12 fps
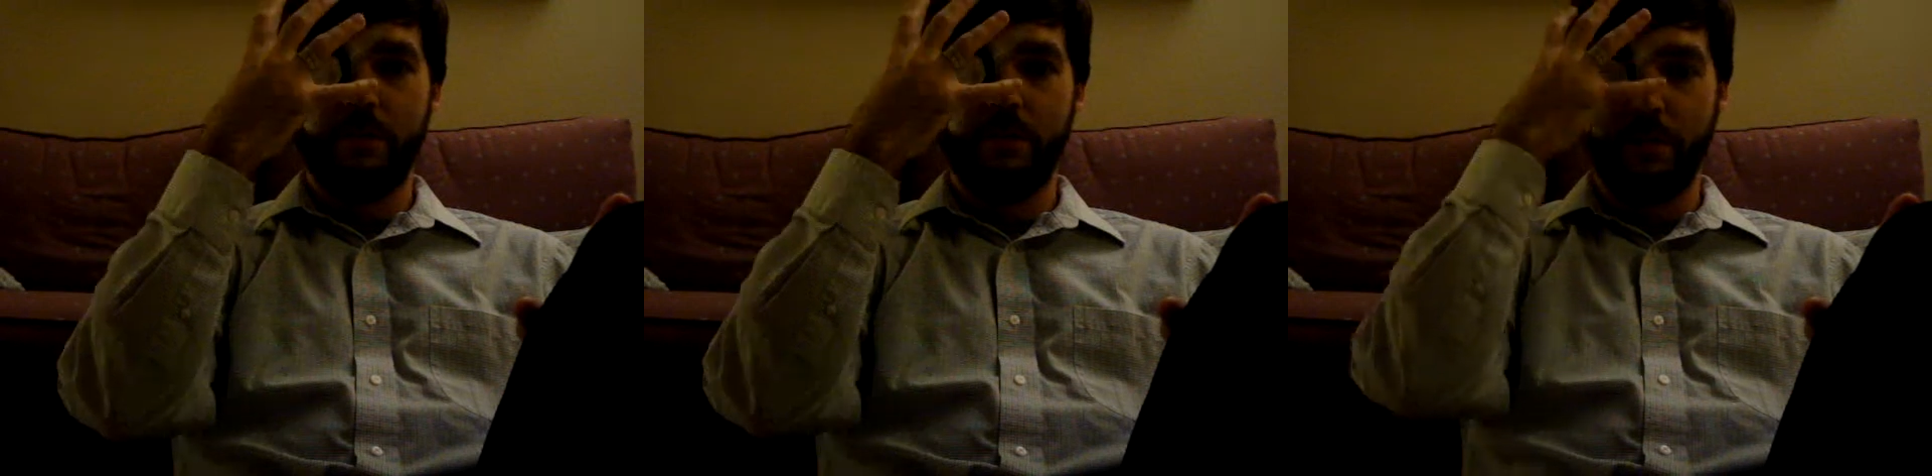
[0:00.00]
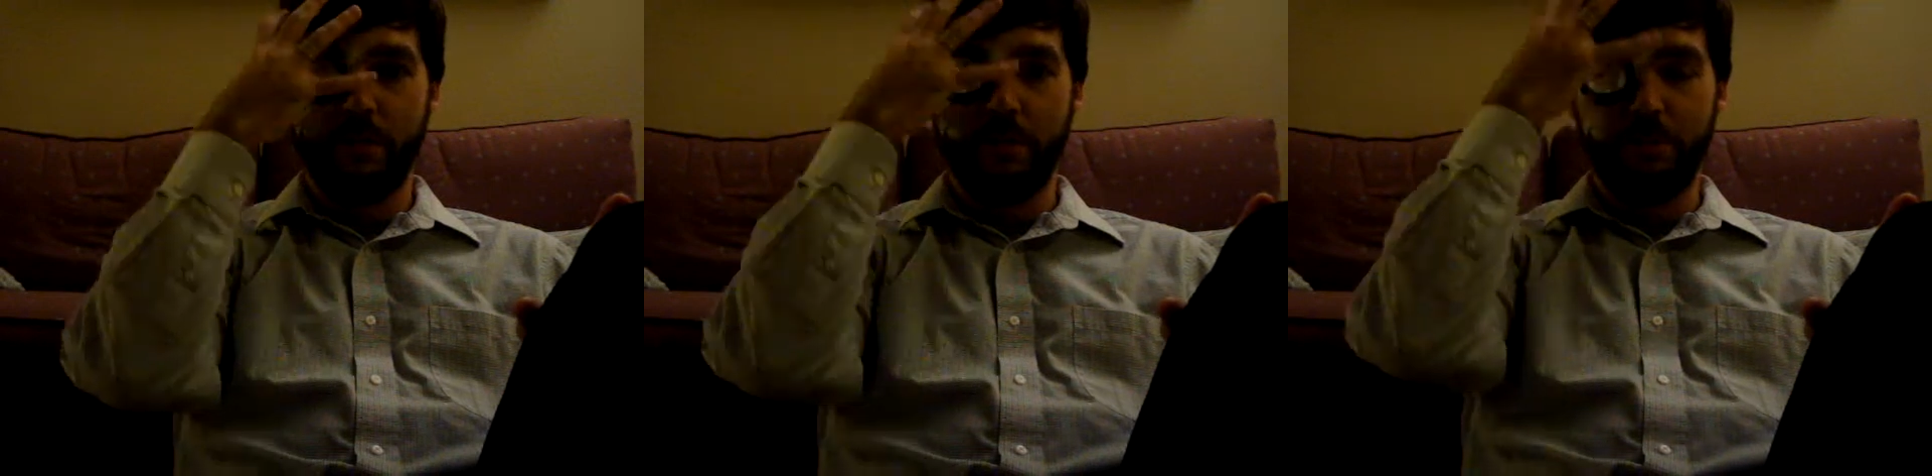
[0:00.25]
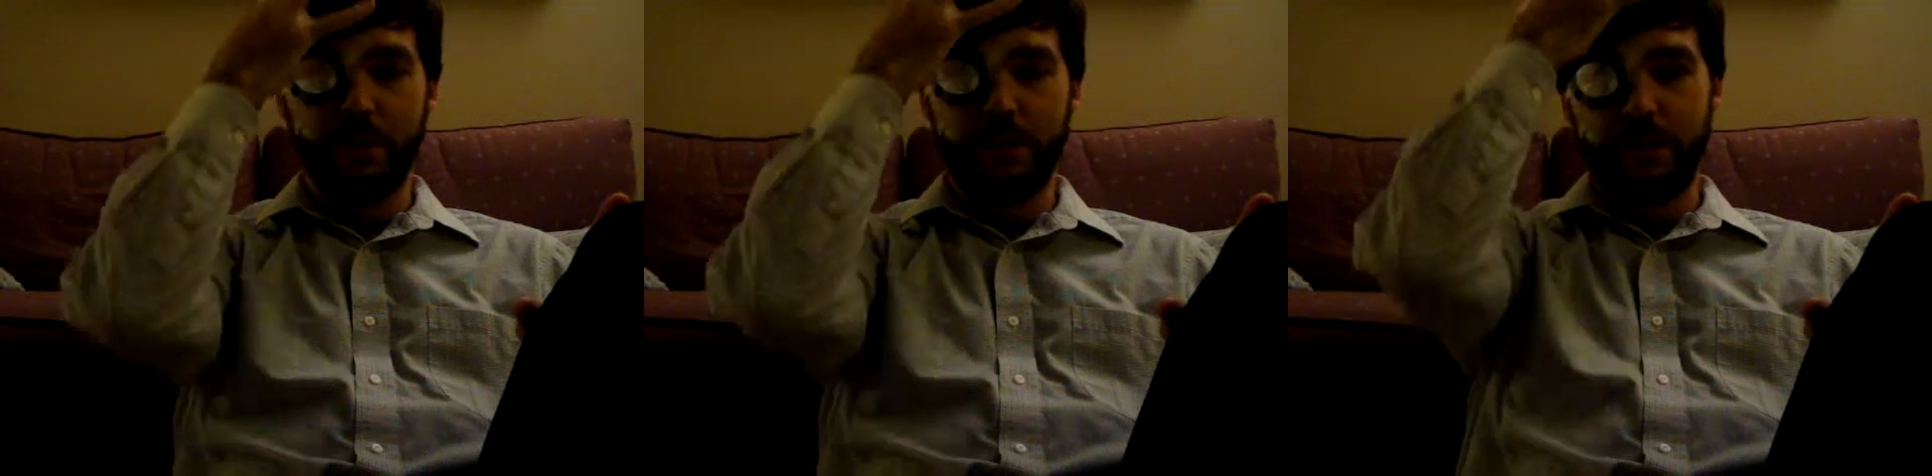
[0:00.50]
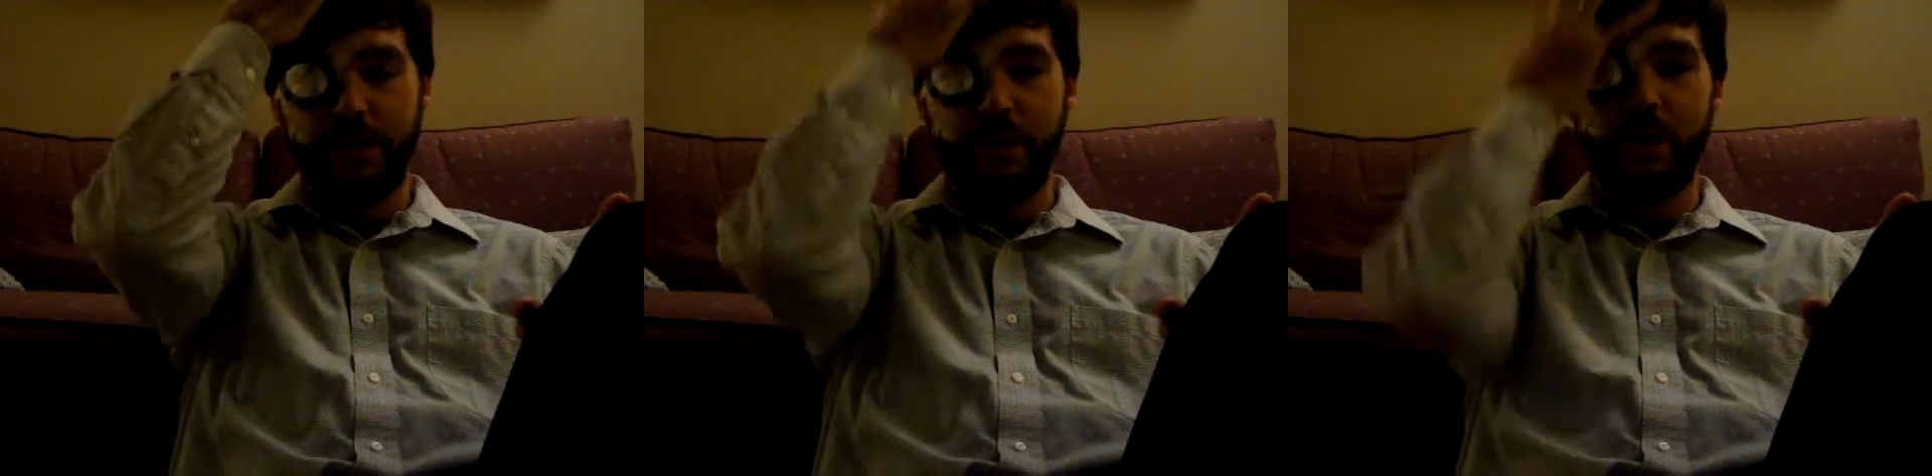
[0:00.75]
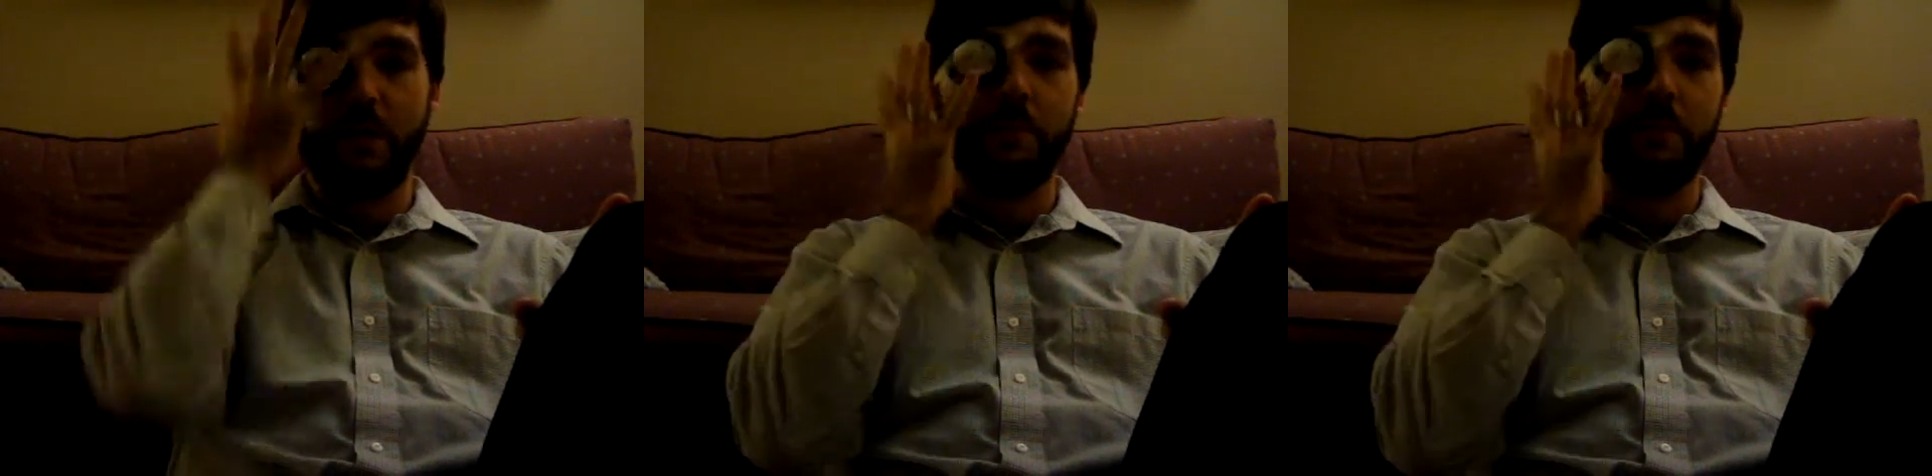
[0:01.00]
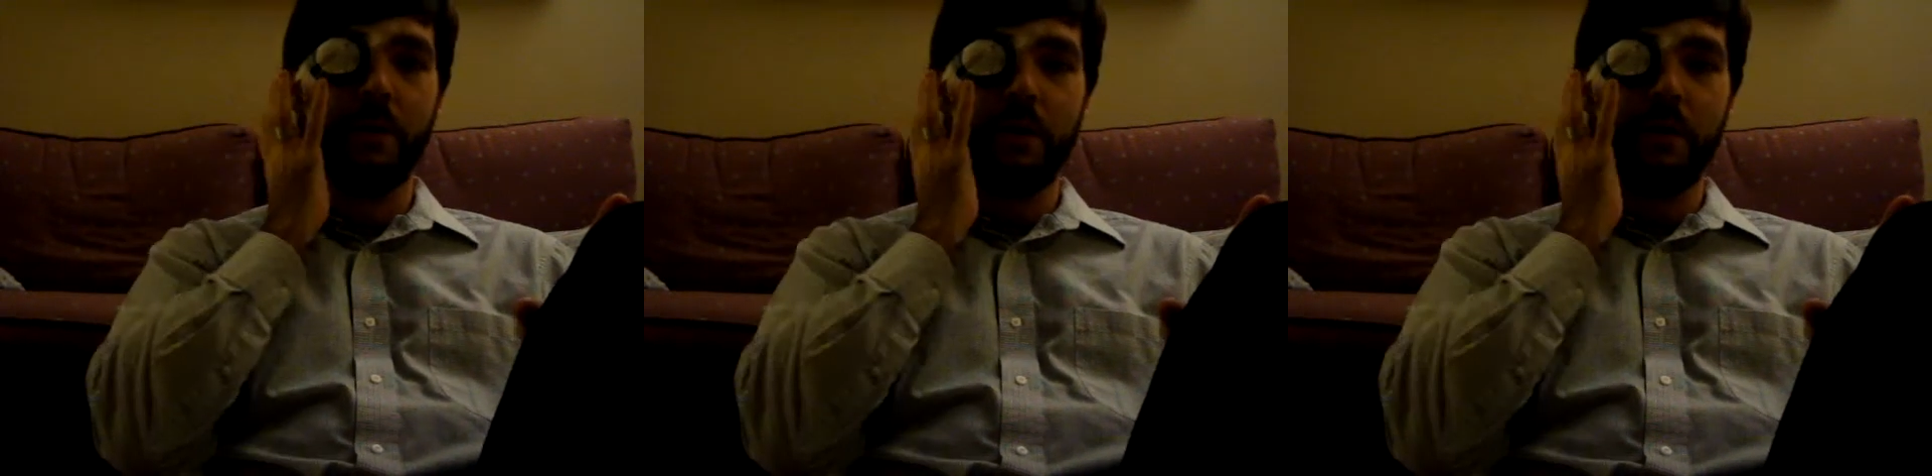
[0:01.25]
to completely
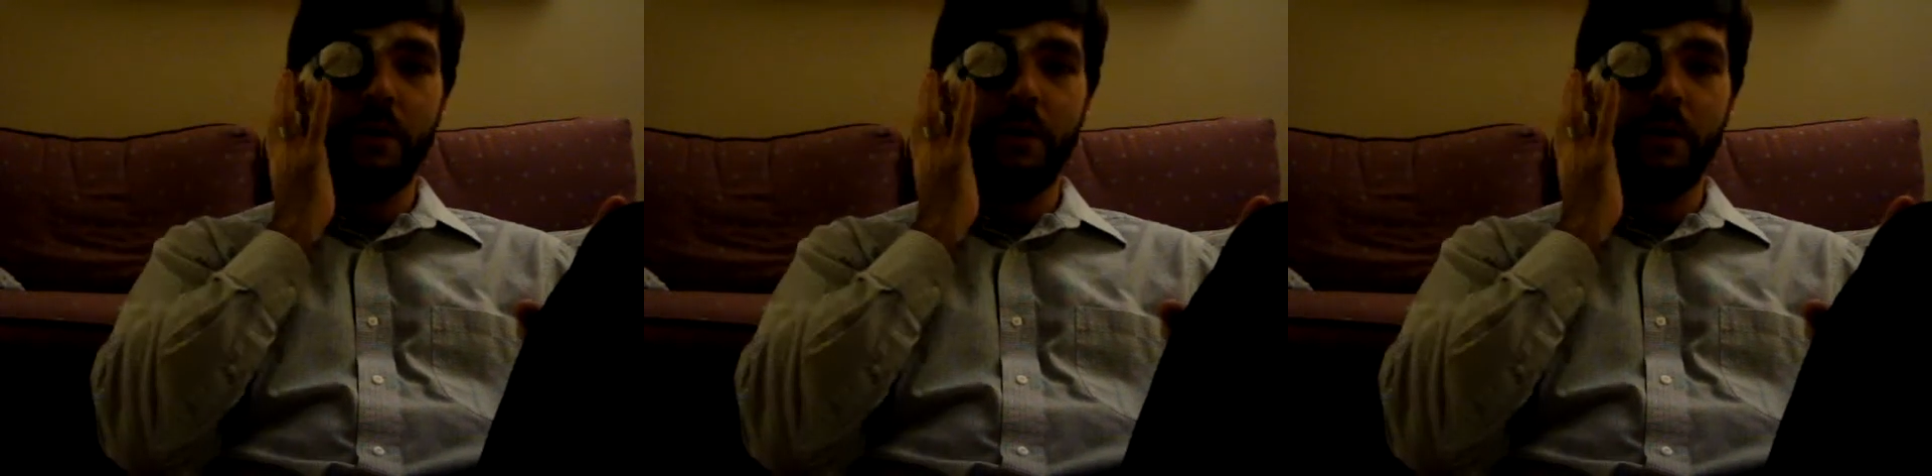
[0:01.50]
numb